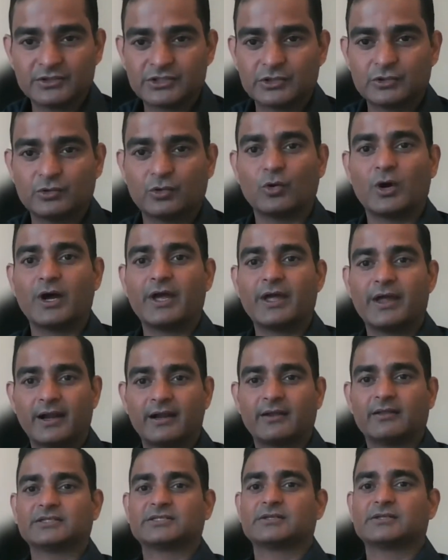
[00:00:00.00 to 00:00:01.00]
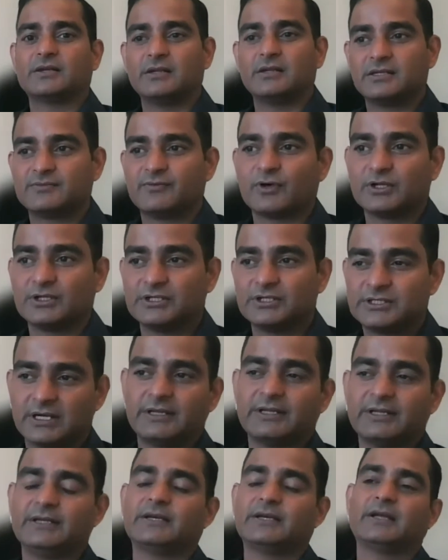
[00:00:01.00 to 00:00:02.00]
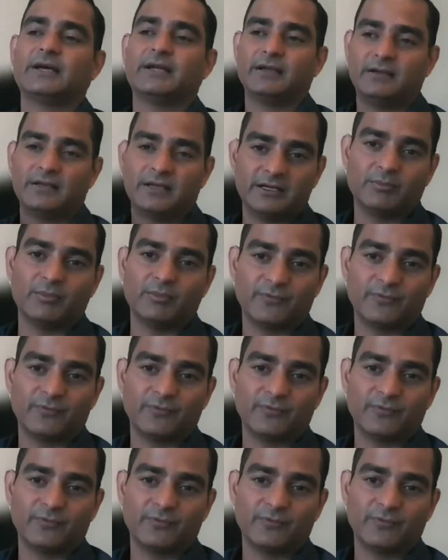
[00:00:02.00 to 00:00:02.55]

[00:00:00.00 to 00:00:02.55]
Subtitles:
So though I had the skills for consulting and I had done it